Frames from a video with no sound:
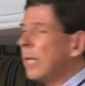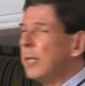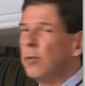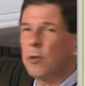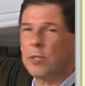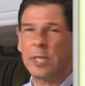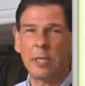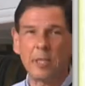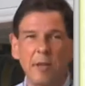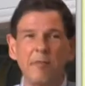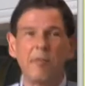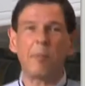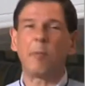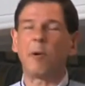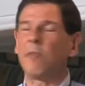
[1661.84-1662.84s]
there's a
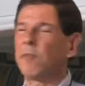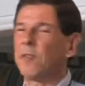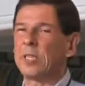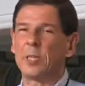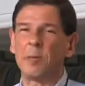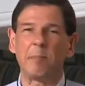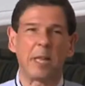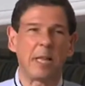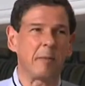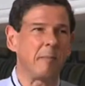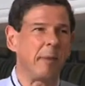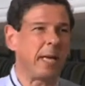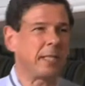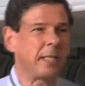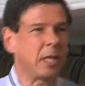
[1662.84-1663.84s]
diffeomorphism that
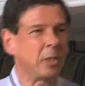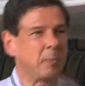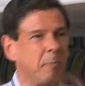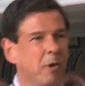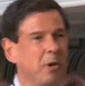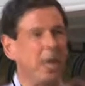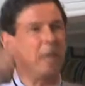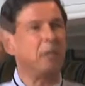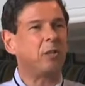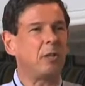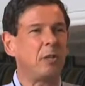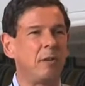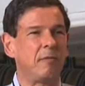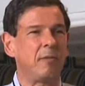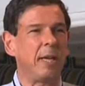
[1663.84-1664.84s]
makes the
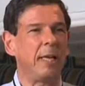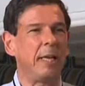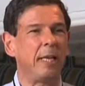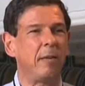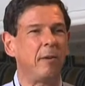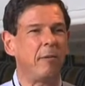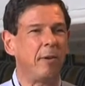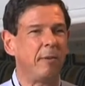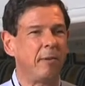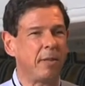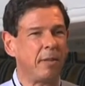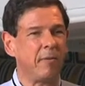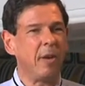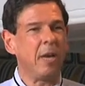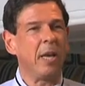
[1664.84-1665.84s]
exponential of the Lie
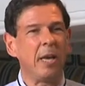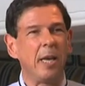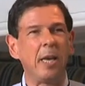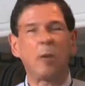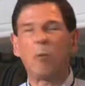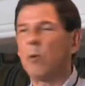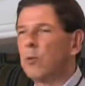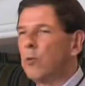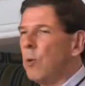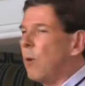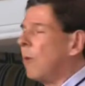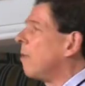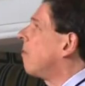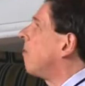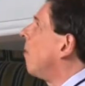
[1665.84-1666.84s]
derivative equal to
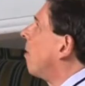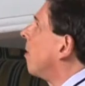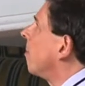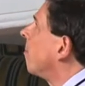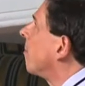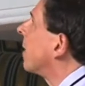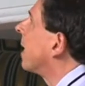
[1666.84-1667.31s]
our form.